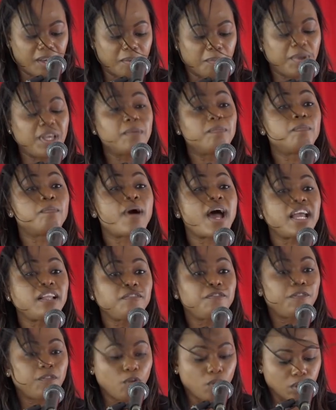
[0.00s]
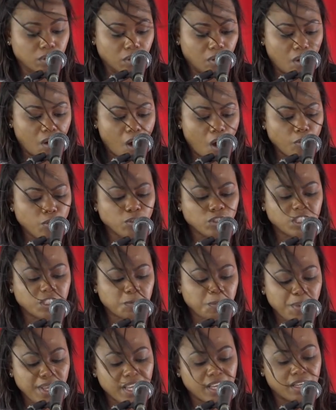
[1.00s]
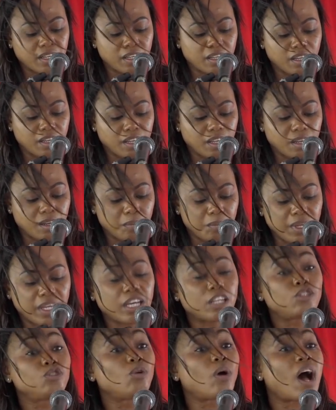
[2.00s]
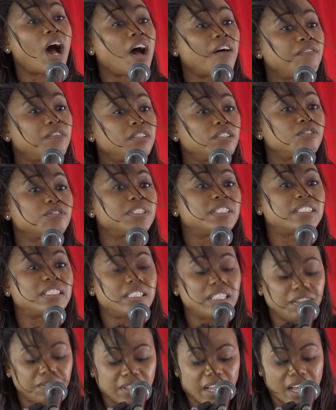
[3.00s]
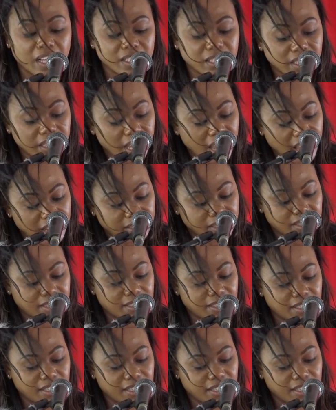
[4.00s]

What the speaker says: Be mindful how you speak, because you haven't received as yet.